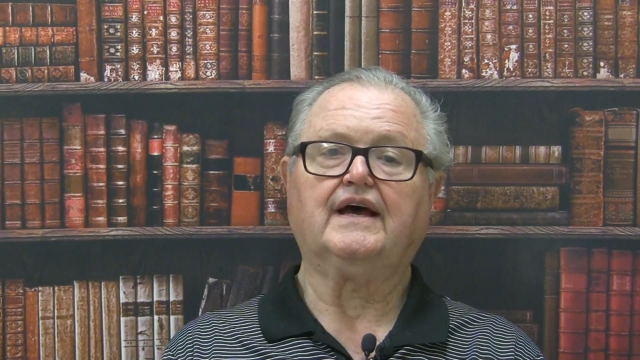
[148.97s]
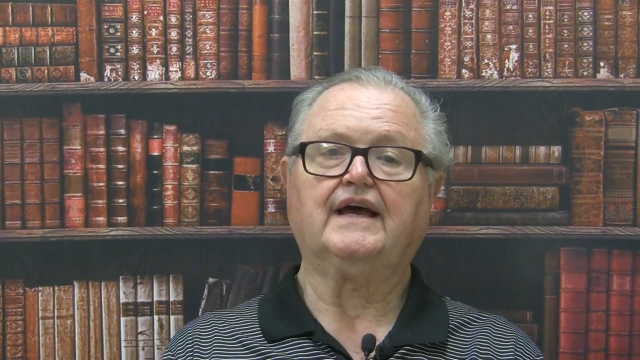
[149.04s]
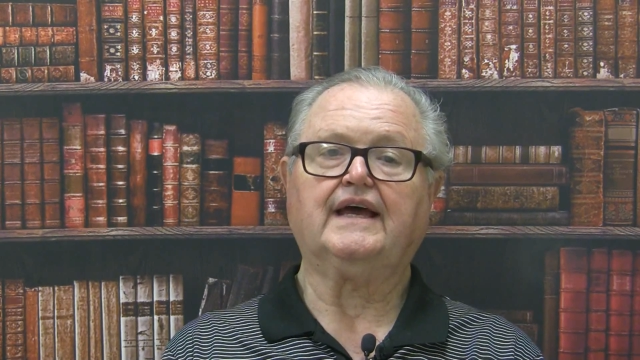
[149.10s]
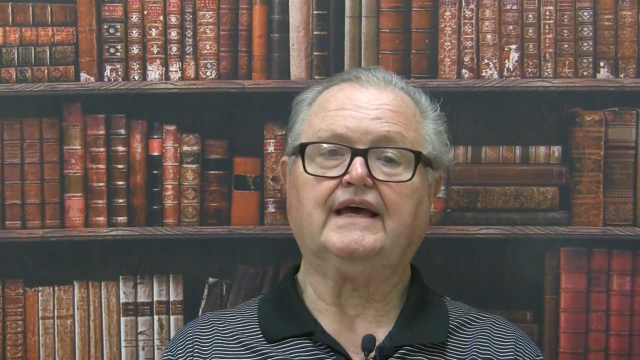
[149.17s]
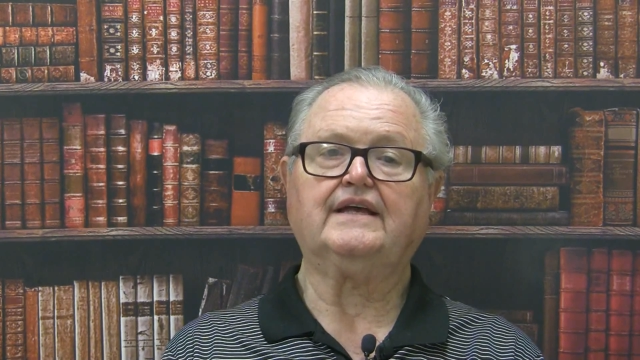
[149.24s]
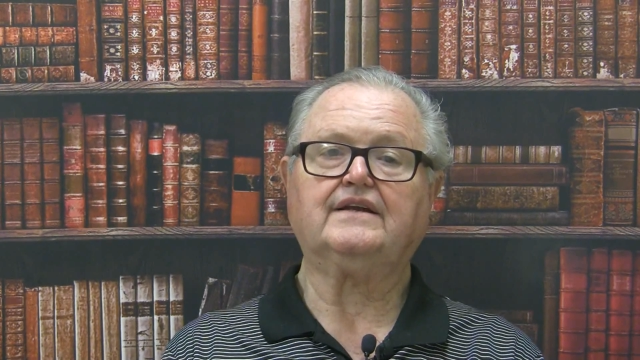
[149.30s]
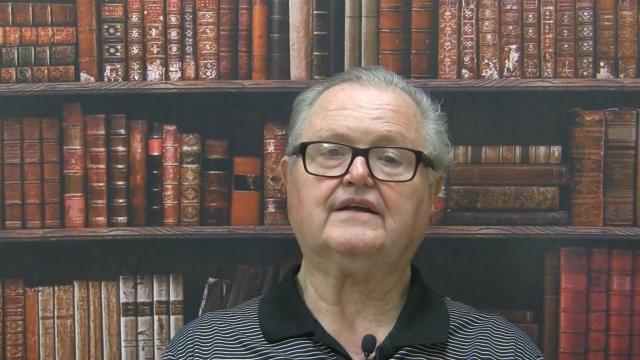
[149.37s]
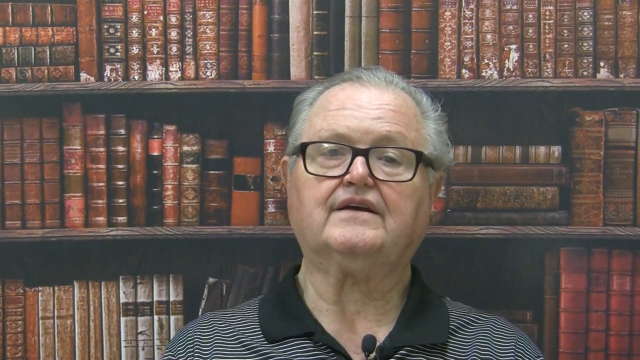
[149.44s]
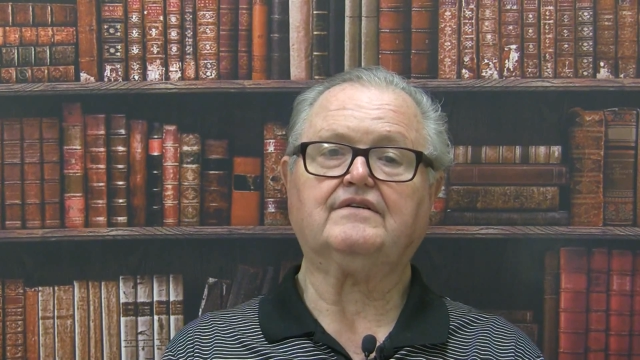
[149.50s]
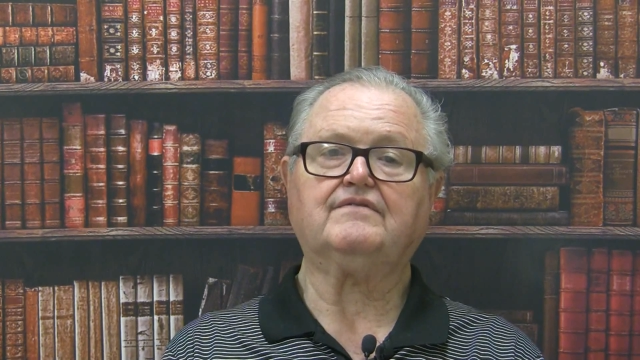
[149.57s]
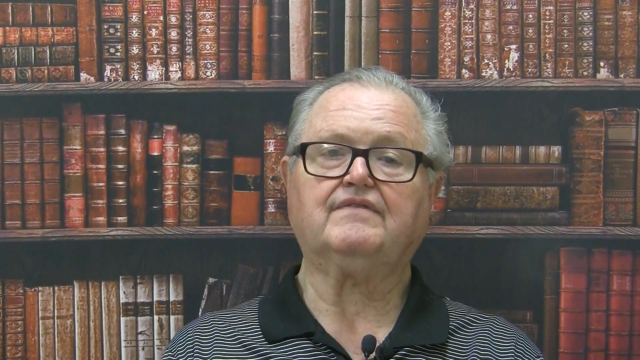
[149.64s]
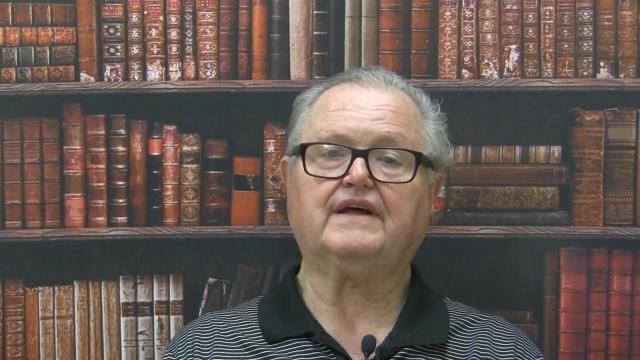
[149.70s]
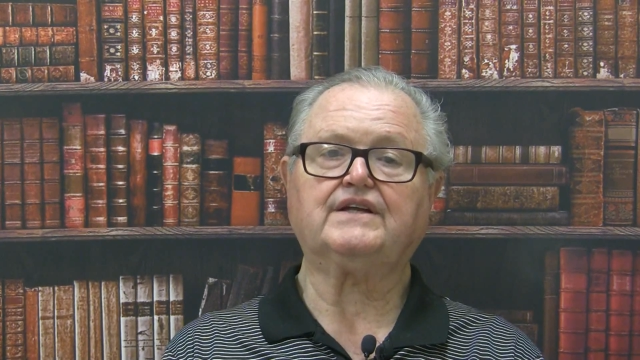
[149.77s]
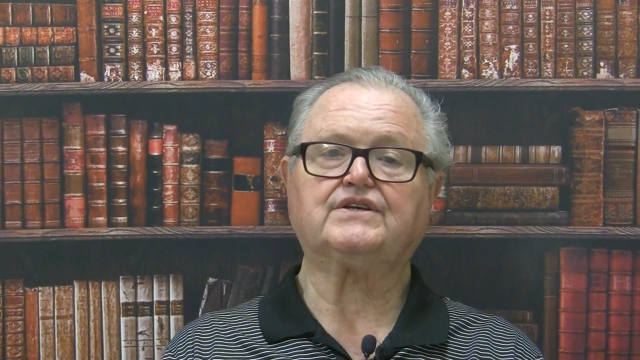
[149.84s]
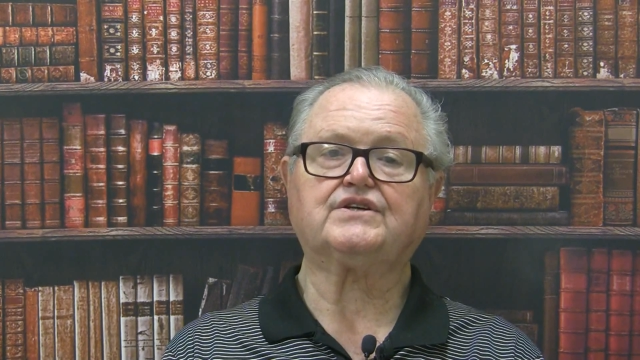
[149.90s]
In
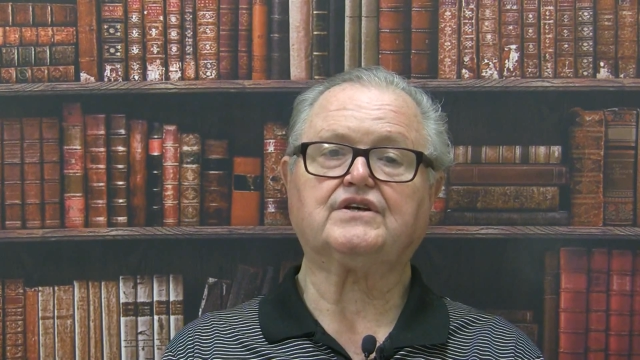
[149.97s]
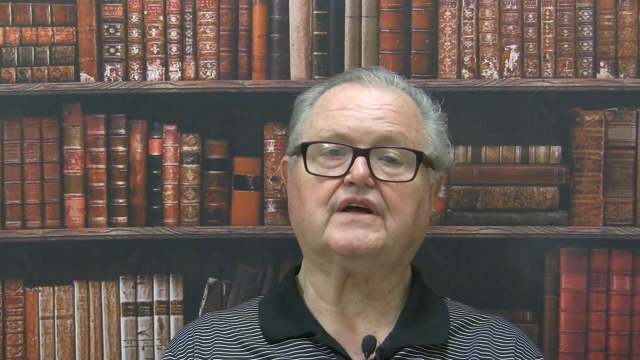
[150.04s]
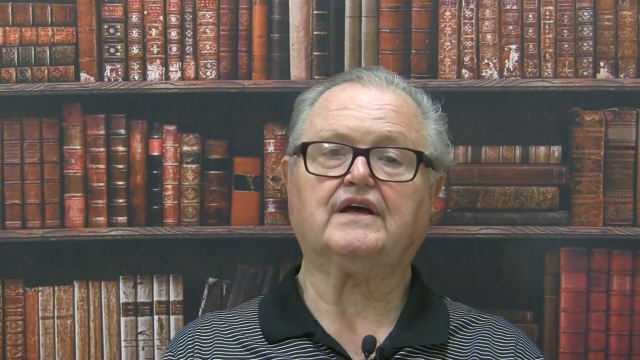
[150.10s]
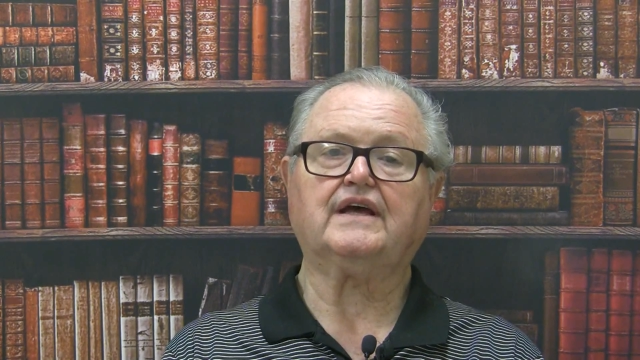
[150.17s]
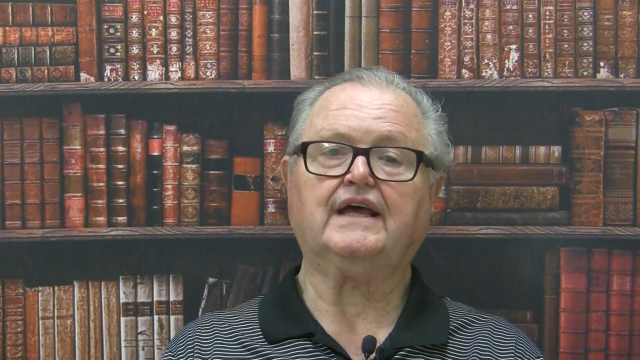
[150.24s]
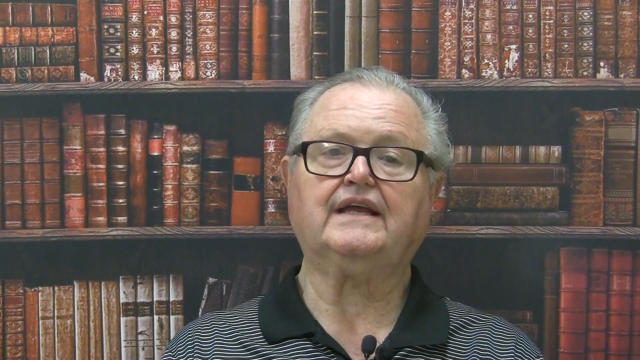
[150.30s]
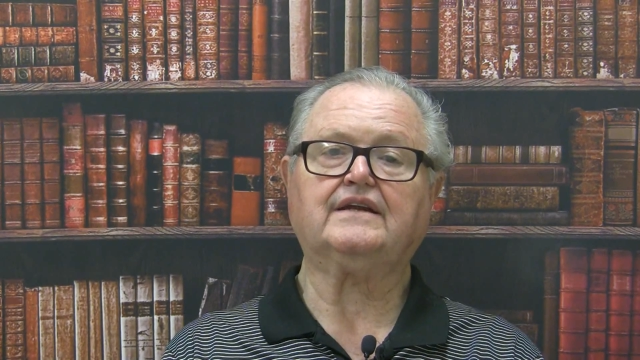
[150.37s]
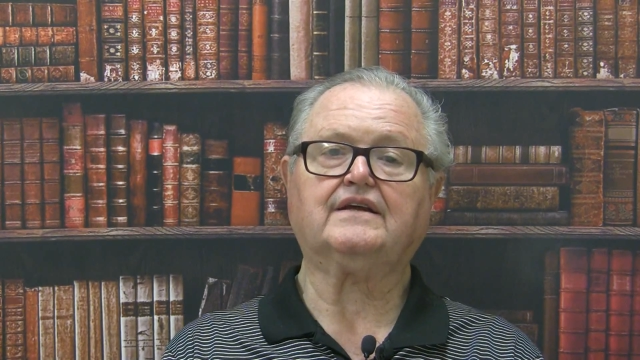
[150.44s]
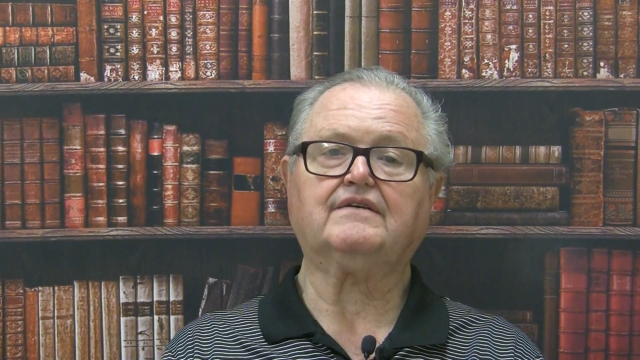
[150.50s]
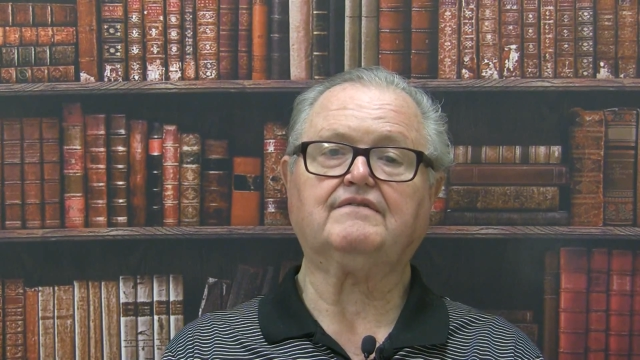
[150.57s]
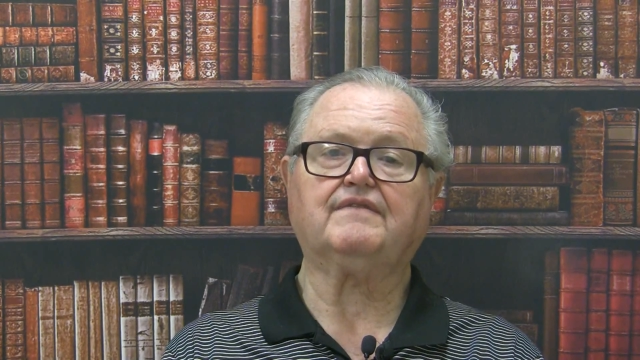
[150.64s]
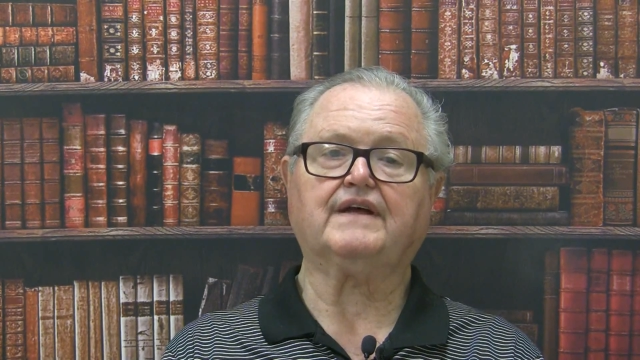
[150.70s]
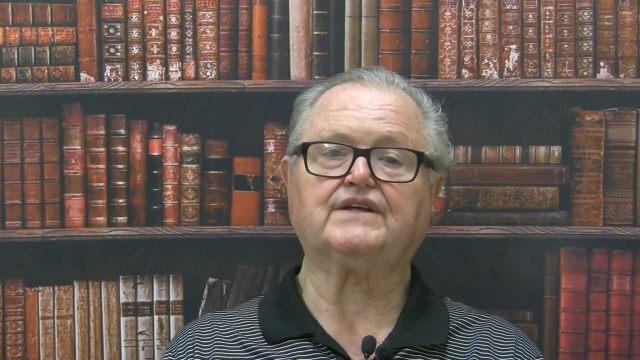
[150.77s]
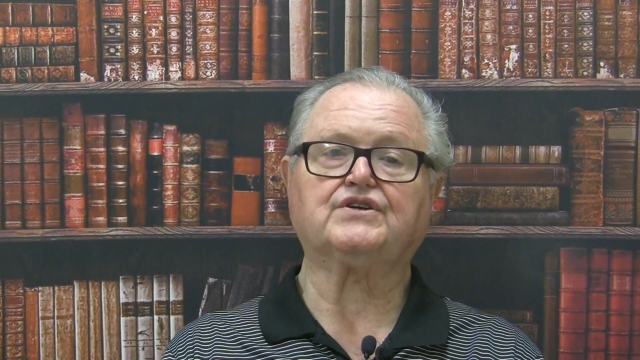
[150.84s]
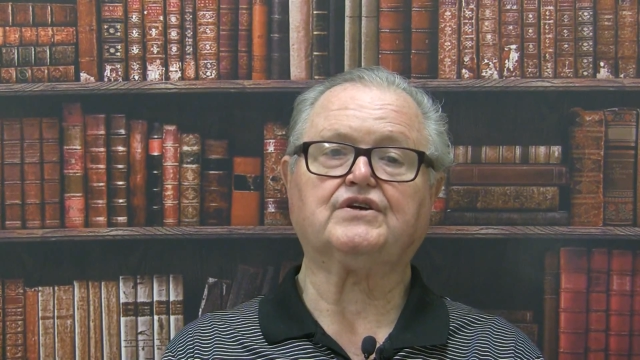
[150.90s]

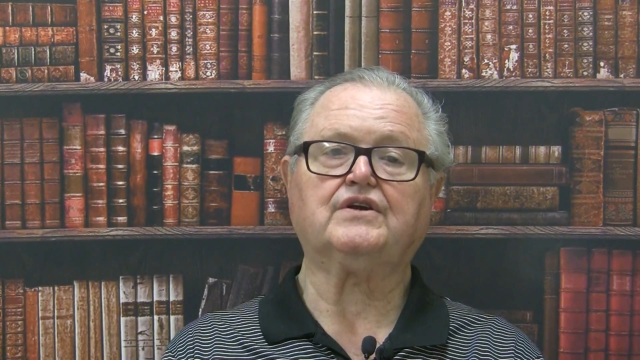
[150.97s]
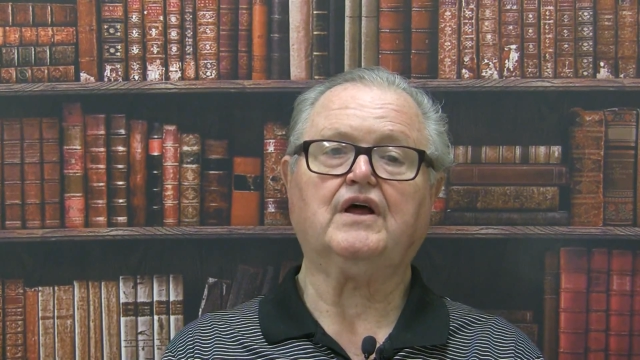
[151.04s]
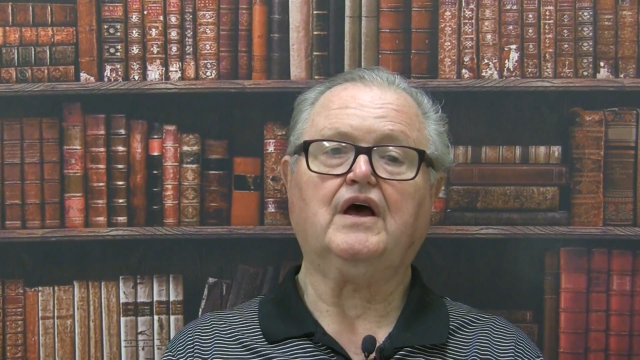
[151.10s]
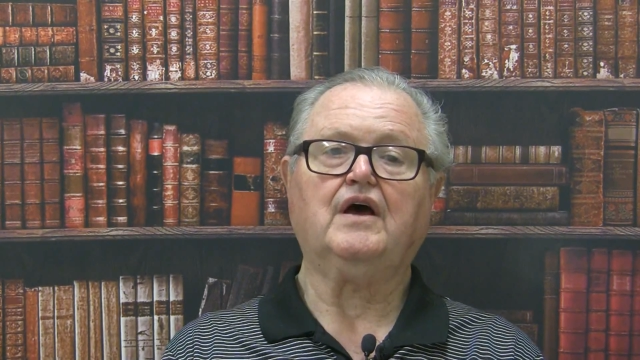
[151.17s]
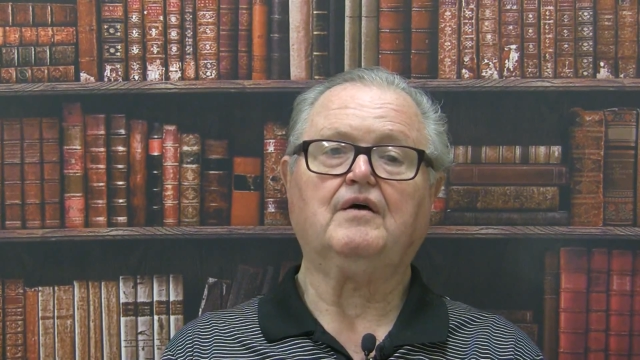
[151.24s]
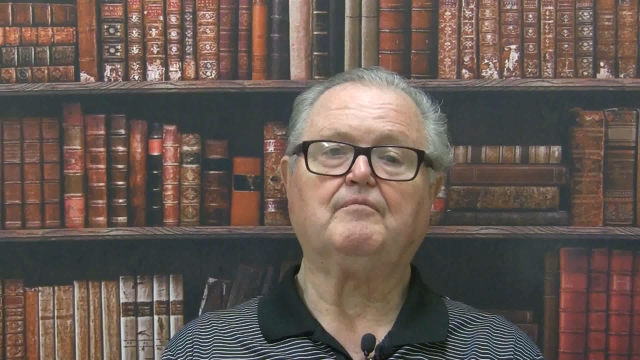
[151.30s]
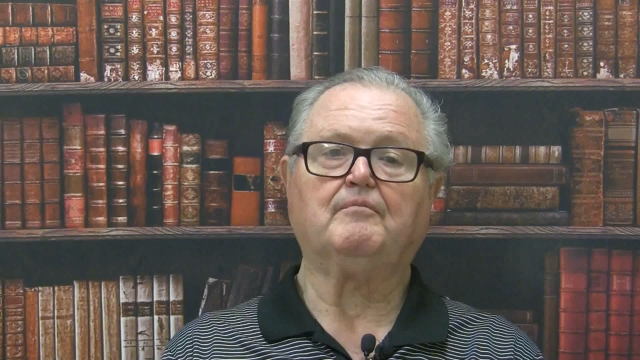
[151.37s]
convention,